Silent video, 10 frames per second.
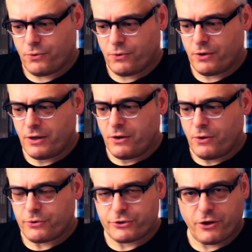or
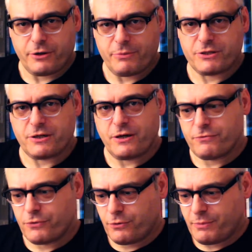autonomous
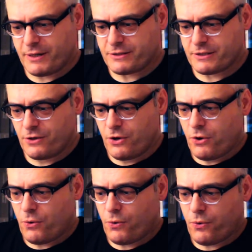and rule-based,
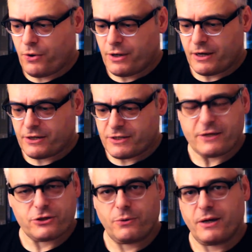or
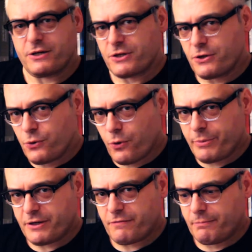contextualized and
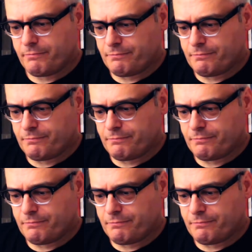normative.